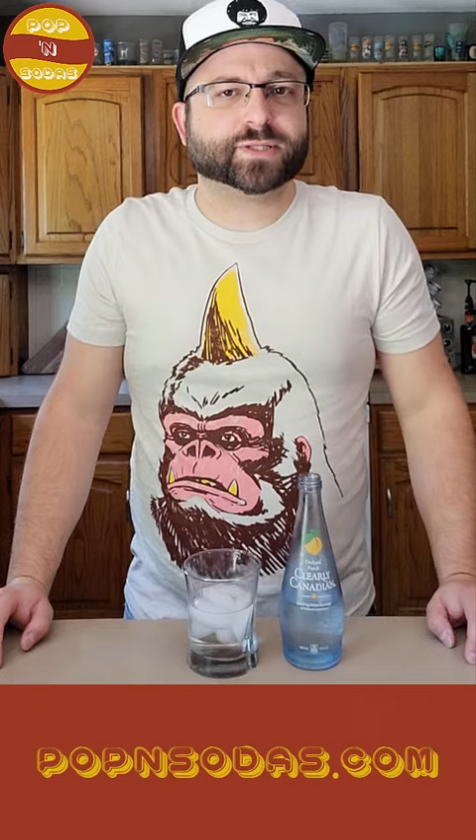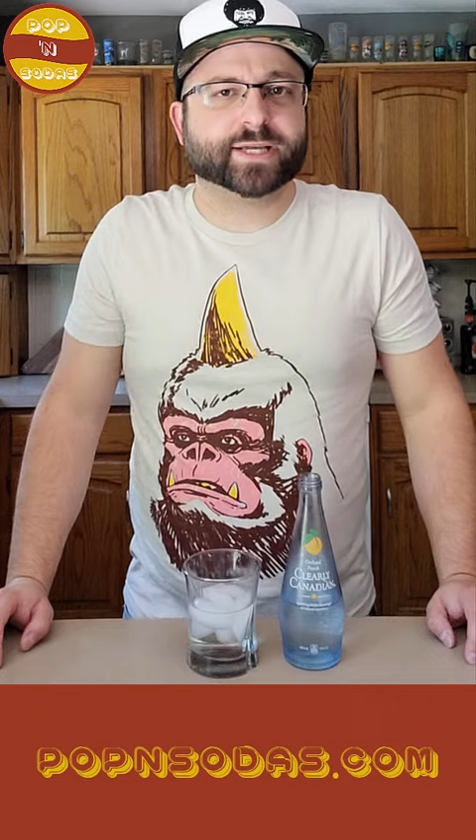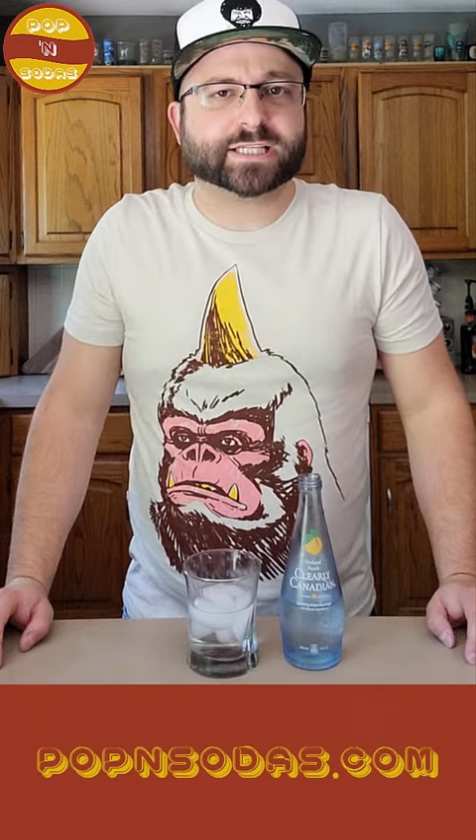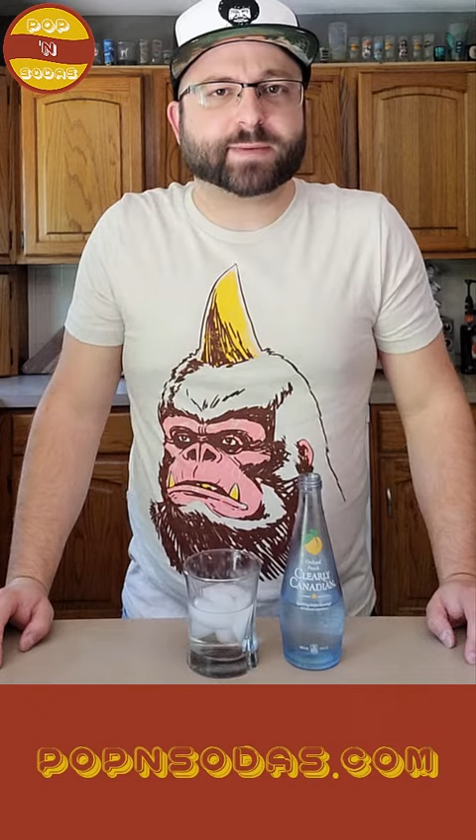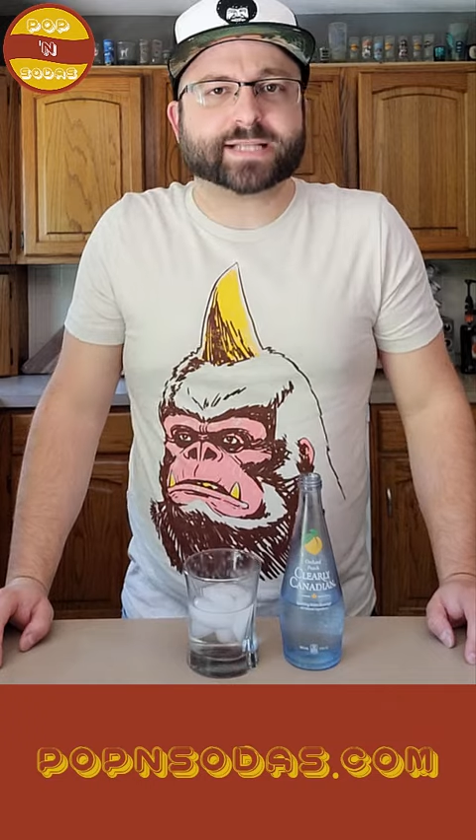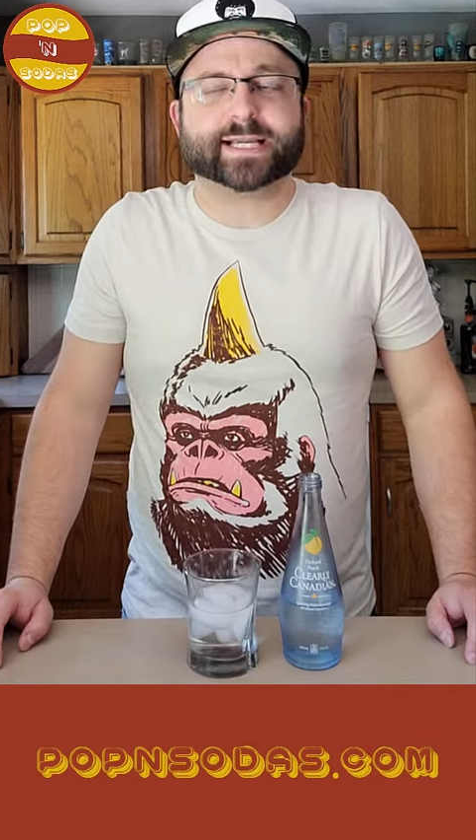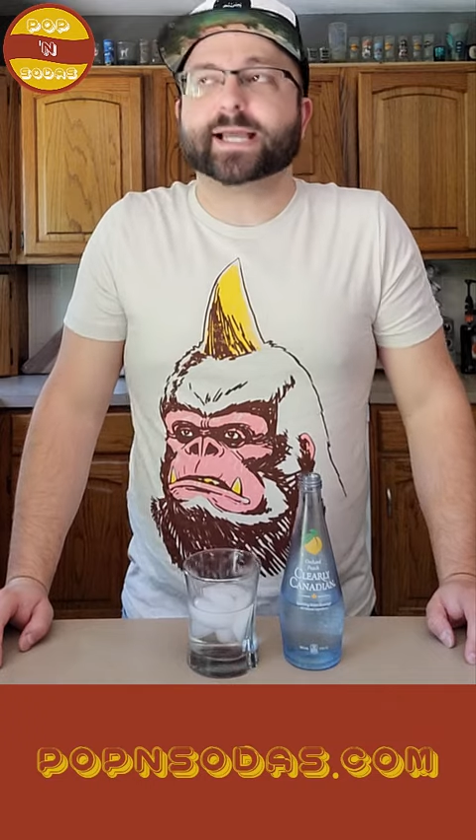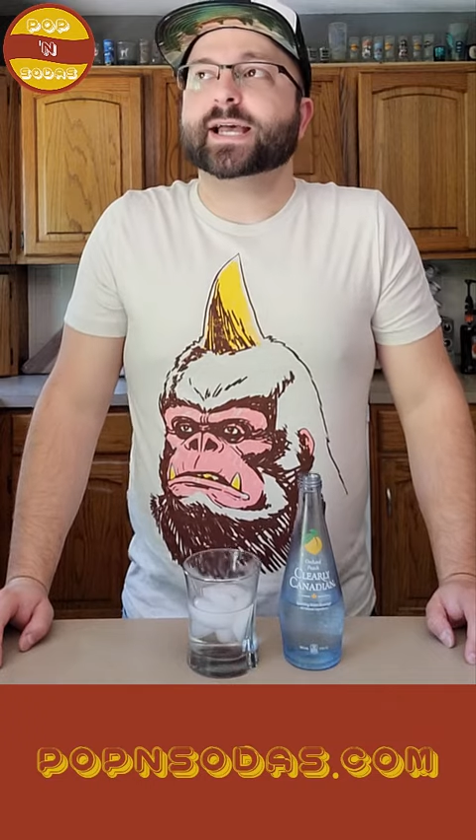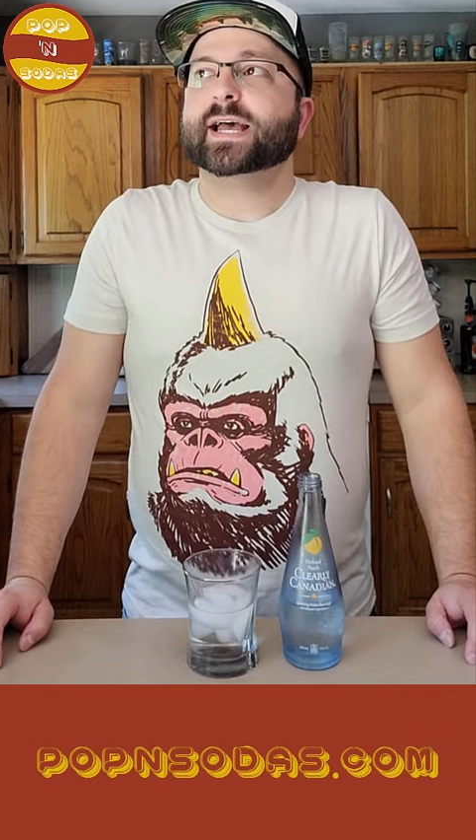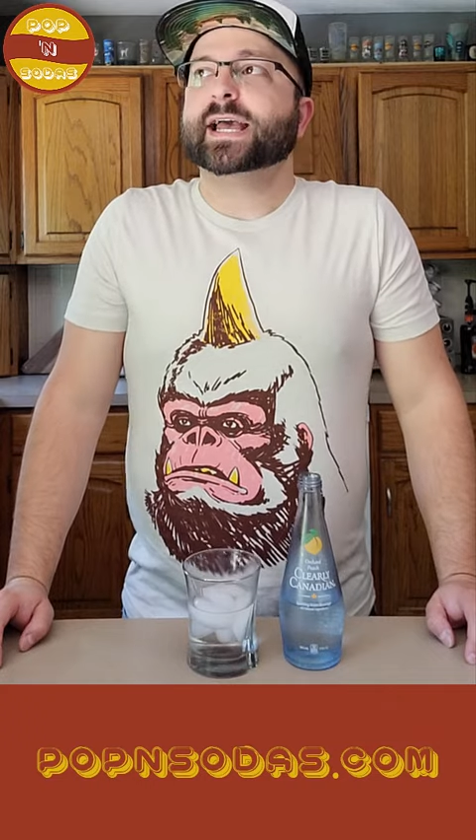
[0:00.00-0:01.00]
really expecting.
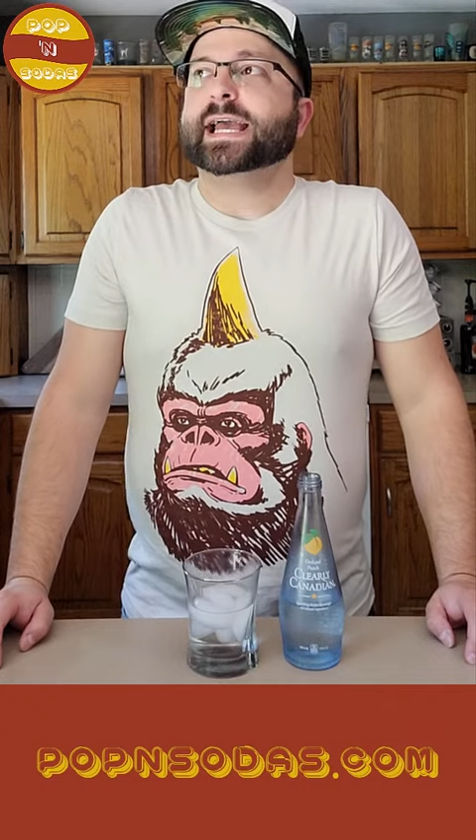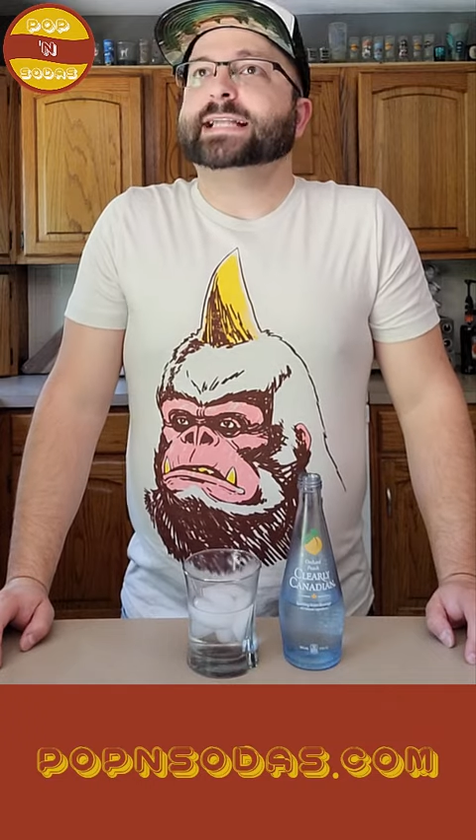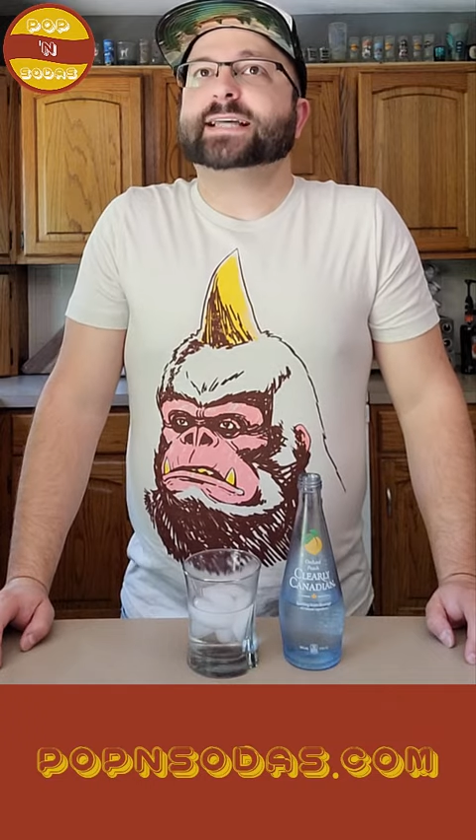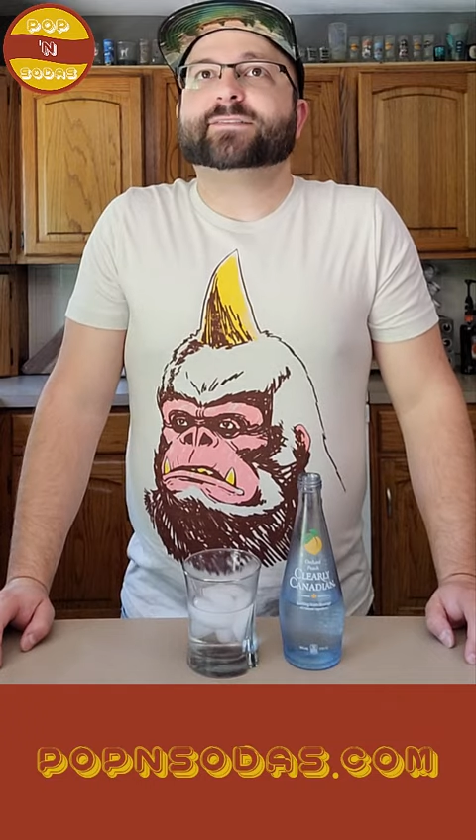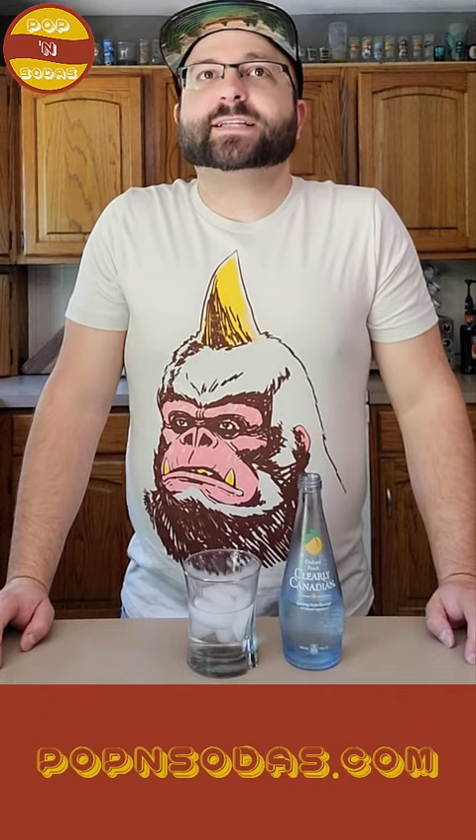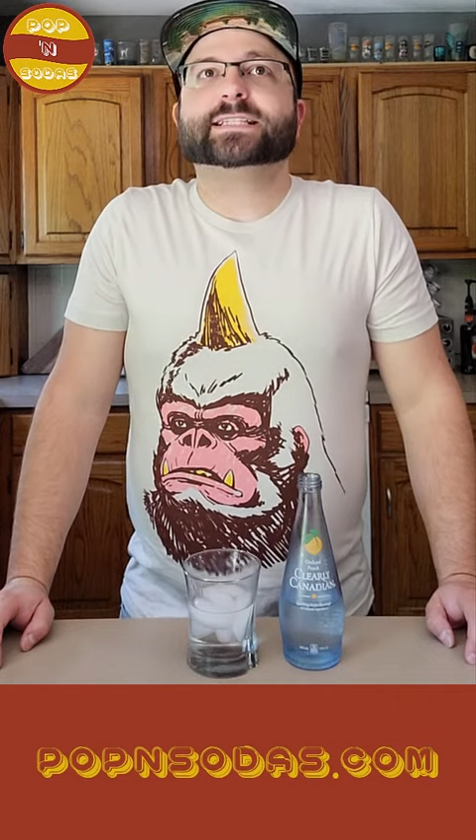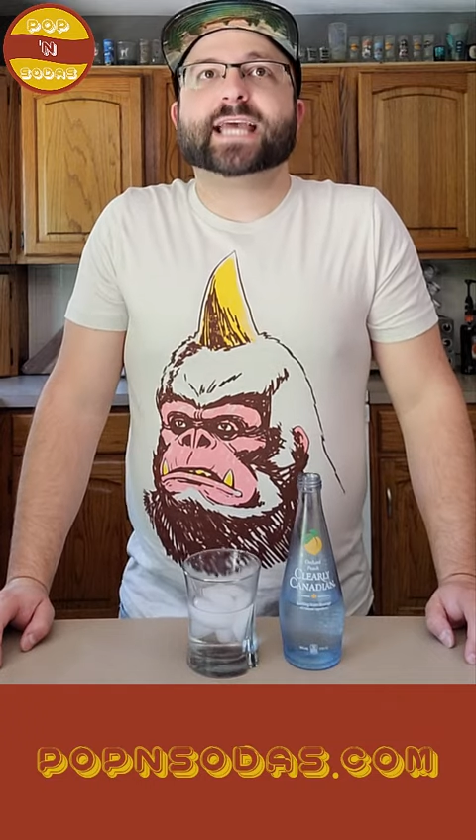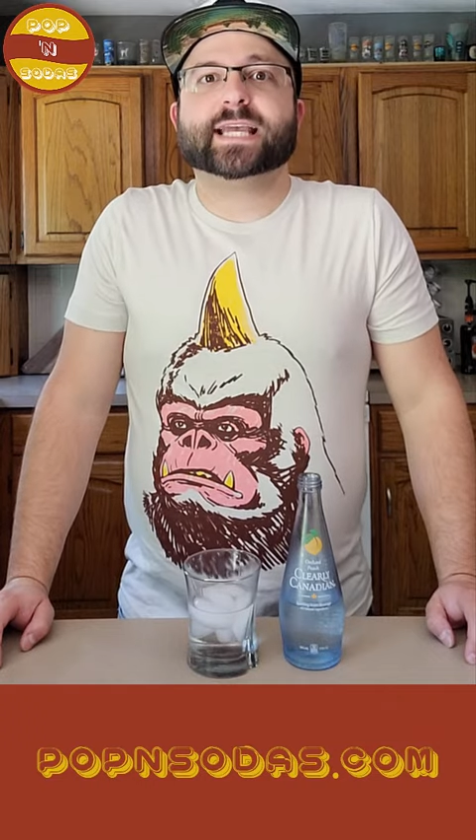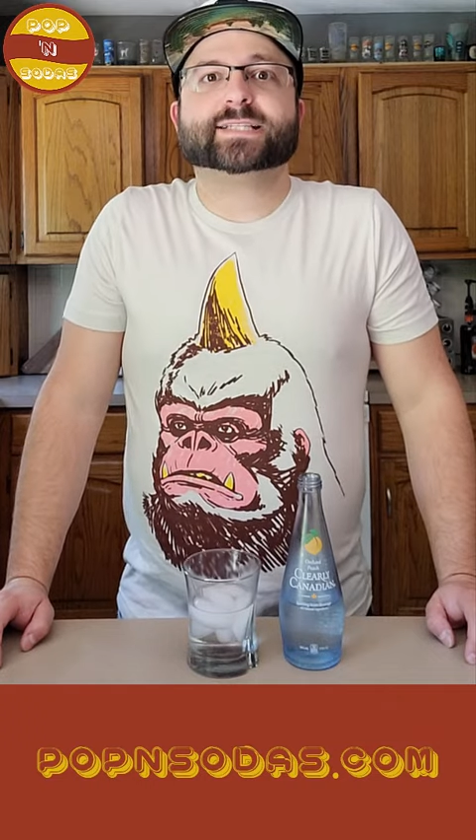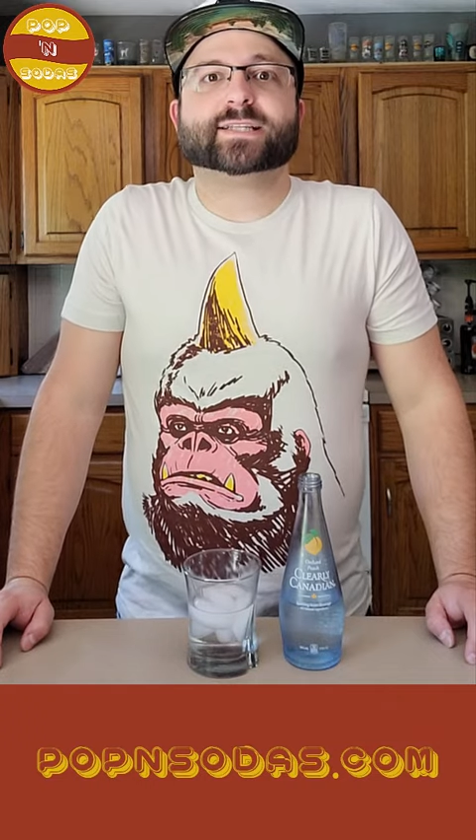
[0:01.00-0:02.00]
It definitely
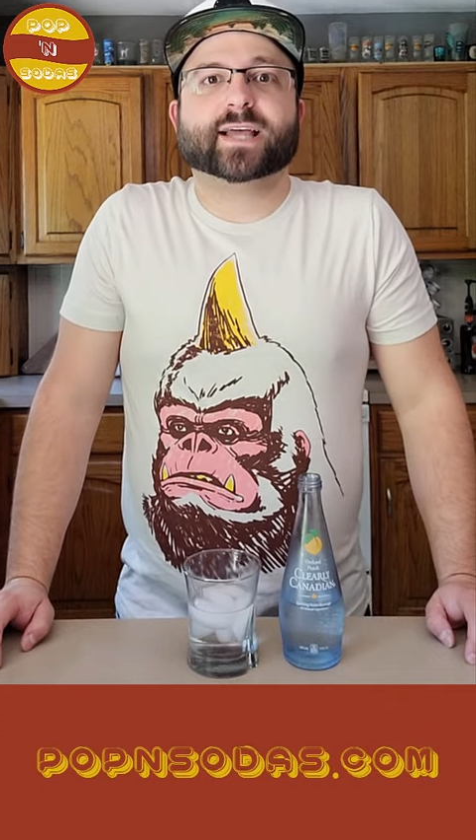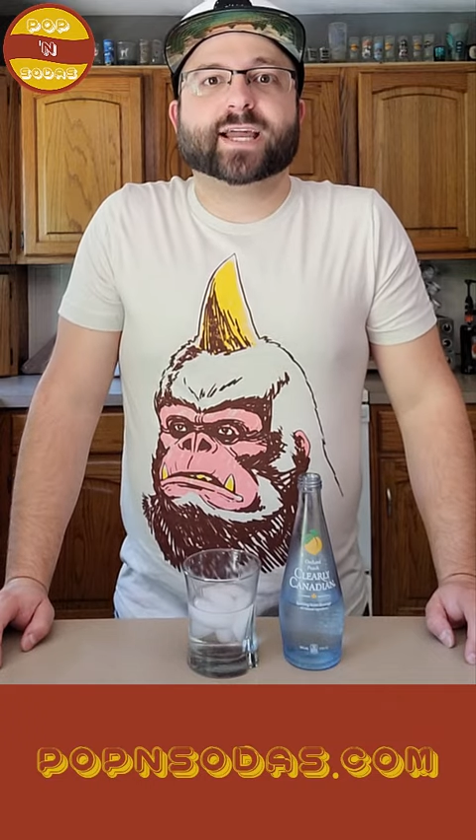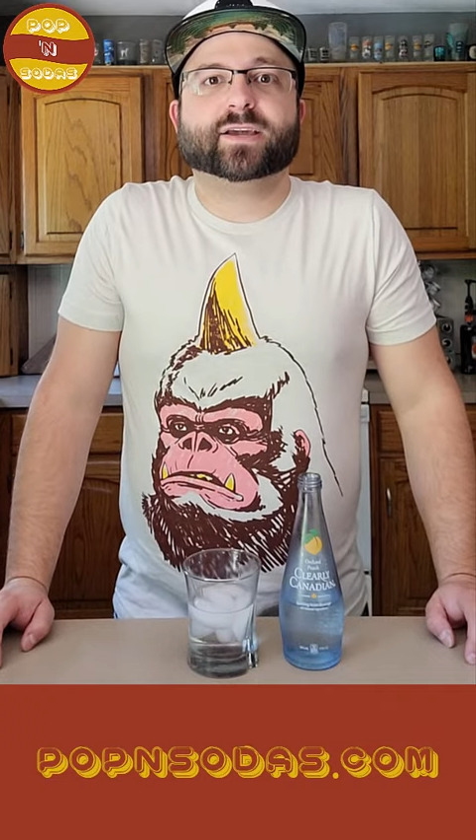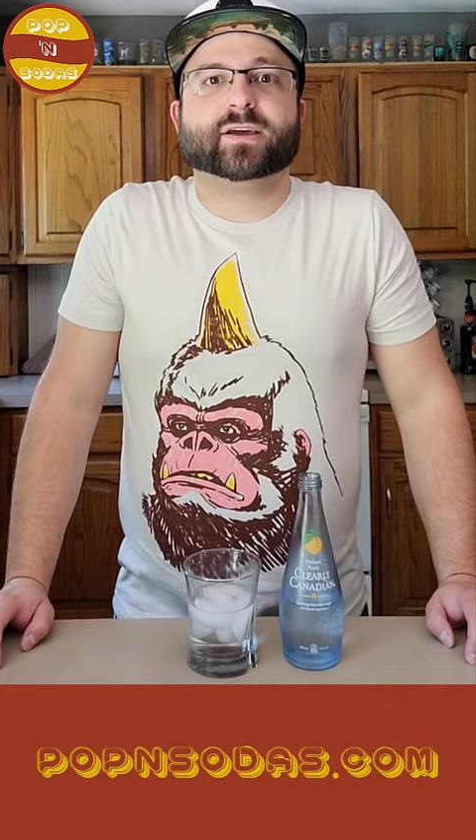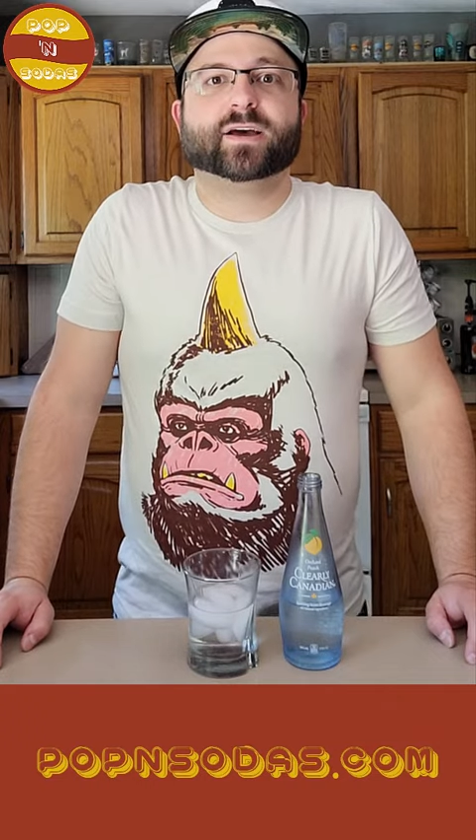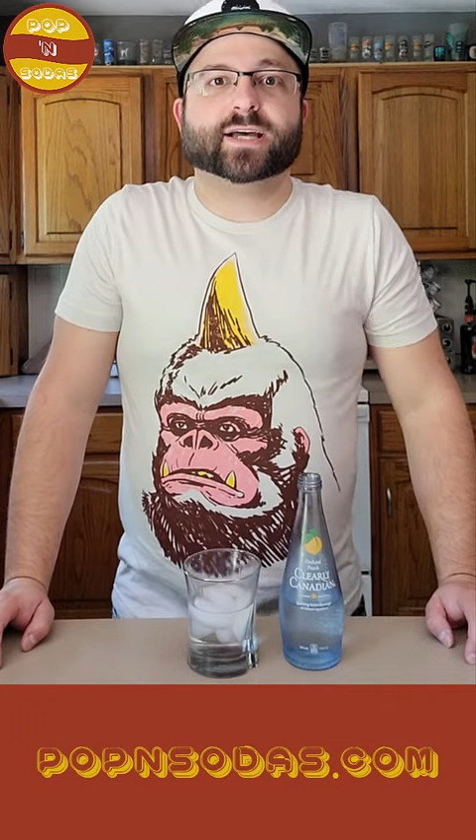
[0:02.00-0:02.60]
tastes like